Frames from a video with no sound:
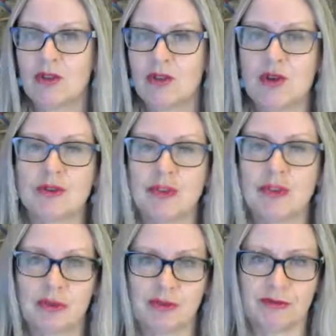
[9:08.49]
the
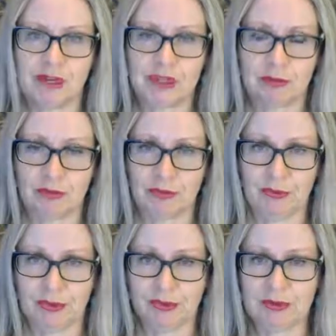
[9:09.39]
contra proferentum
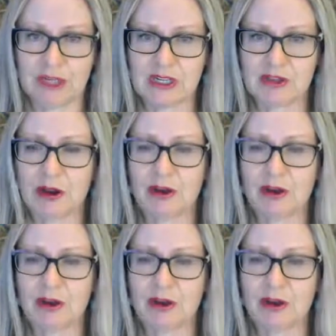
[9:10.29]
rule is